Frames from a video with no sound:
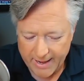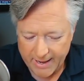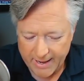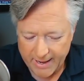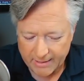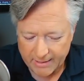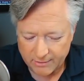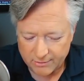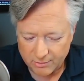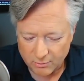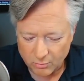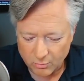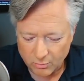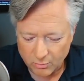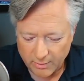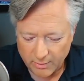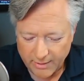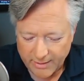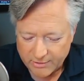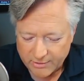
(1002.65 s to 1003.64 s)
and
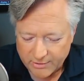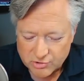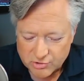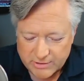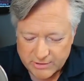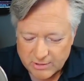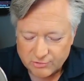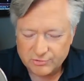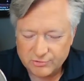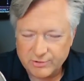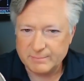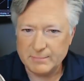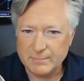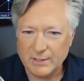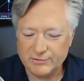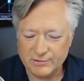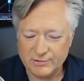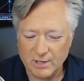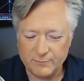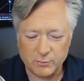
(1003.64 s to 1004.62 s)
engineers like
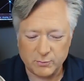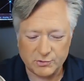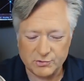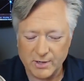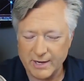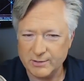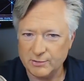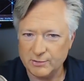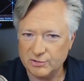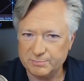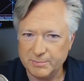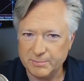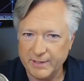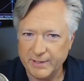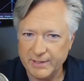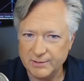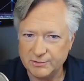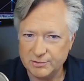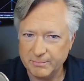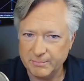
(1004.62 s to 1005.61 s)
myself were trying to explain